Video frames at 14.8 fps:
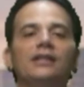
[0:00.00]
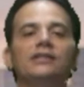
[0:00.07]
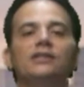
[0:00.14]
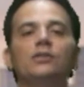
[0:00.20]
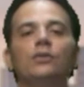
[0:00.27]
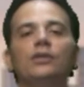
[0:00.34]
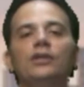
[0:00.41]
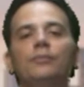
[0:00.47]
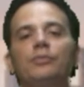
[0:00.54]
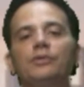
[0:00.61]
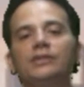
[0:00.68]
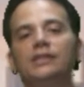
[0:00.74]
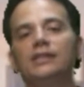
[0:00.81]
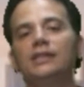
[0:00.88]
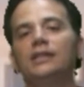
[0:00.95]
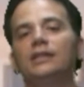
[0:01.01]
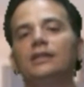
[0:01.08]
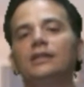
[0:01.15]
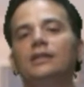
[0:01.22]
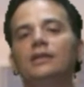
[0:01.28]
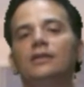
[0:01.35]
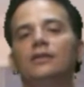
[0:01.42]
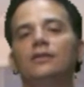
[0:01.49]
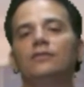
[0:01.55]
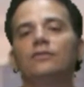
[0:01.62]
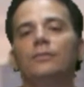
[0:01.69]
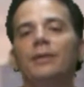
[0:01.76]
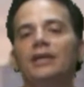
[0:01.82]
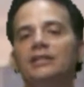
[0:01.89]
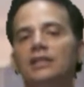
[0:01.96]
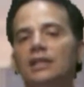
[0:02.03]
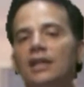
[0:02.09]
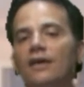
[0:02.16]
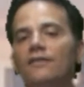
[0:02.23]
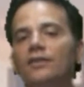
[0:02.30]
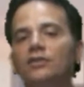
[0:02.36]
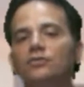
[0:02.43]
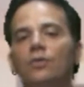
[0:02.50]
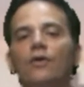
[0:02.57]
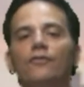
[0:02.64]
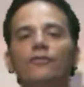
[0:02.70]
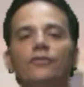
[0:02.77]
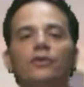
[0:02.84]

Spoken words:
And so he proceeded from age 11, 12,